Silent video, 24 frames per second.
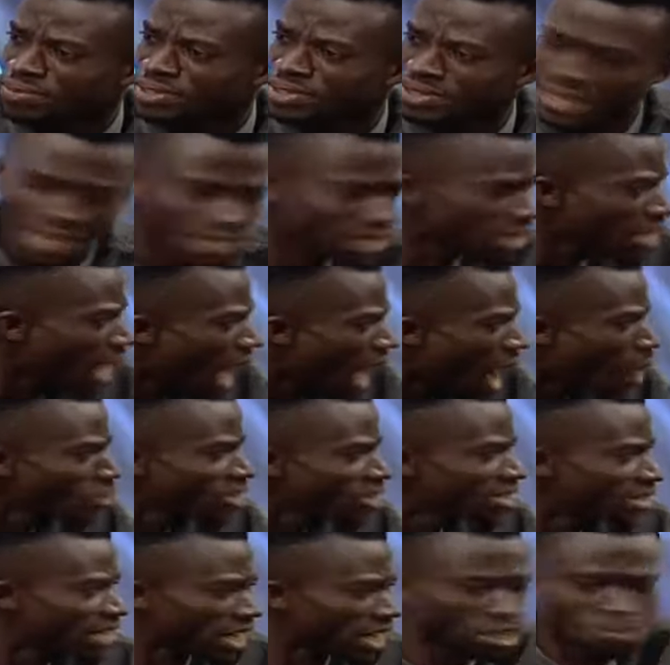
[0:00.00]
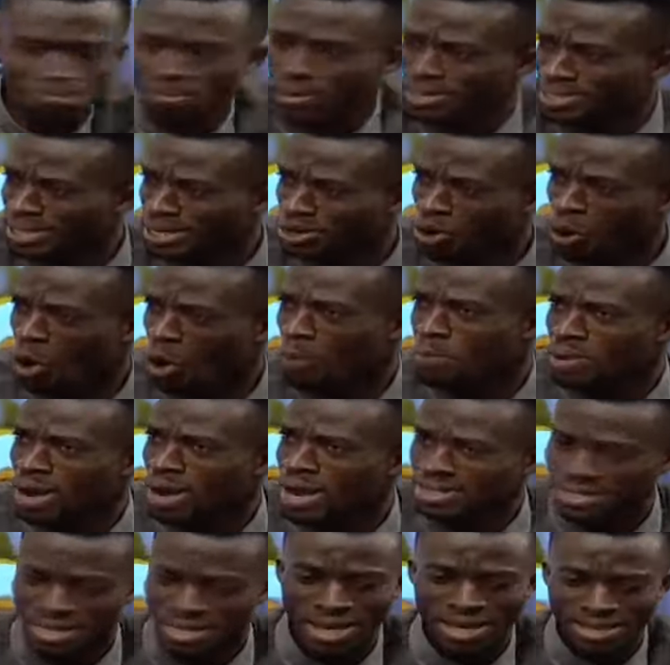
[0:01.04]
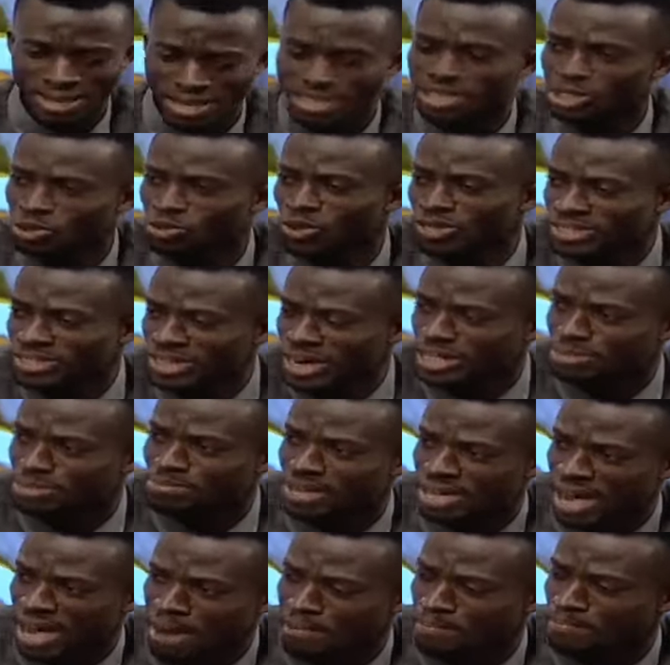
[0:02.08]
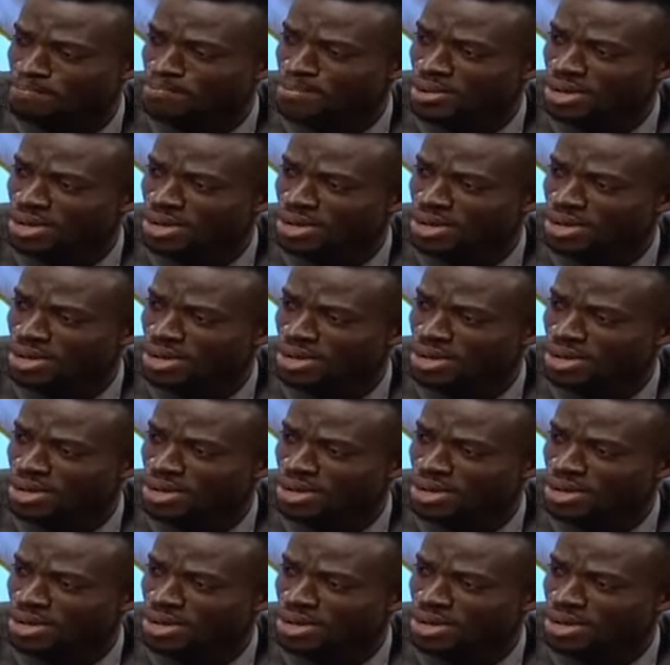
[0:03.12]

That is how desperate and hopeless the situation has become.